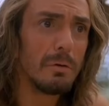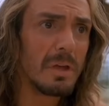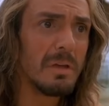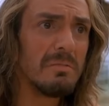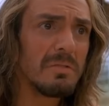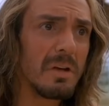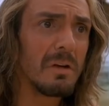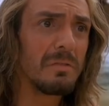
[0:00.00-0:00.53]

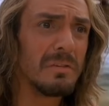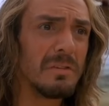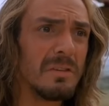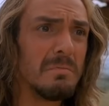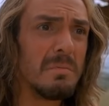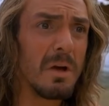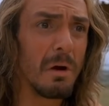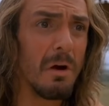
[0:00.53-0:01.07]
himself in the
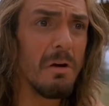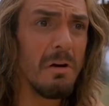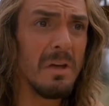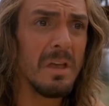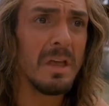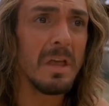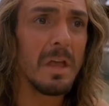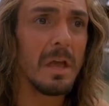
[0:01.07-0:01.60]
mirror
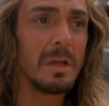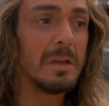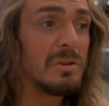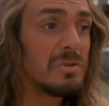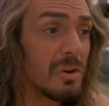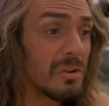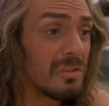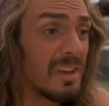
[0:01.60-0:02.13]
and he
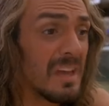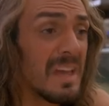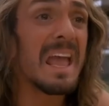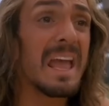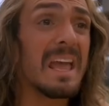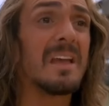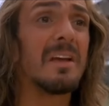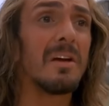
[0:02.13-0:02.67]
just say, hey,